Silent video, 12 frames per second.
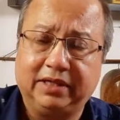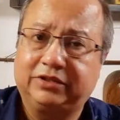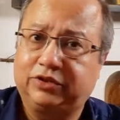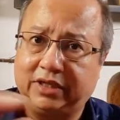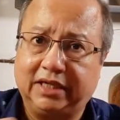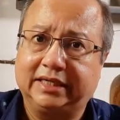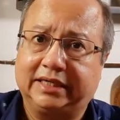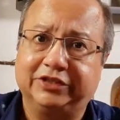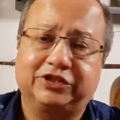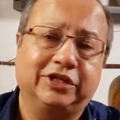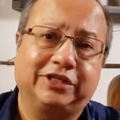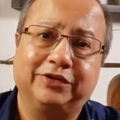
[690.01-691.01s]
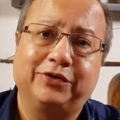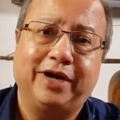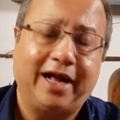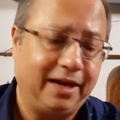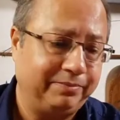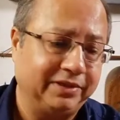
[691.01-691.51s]
so that the construction could
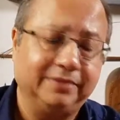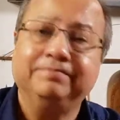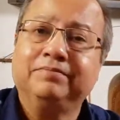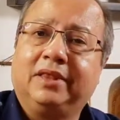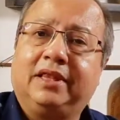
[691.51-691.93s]
happen.